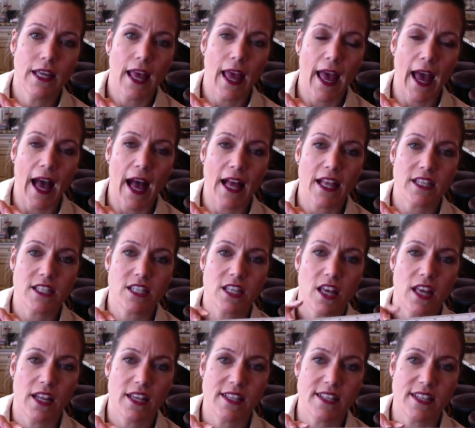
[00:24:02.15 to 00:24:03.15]
at
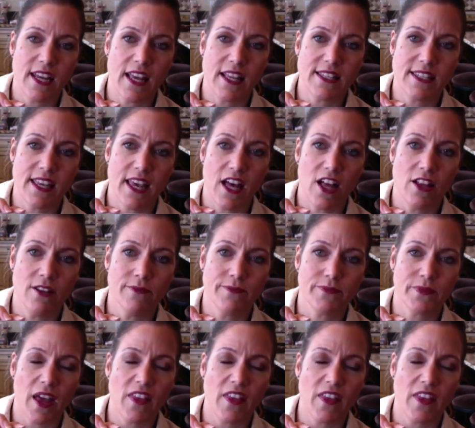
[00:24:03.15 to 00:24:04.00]
an estate sale.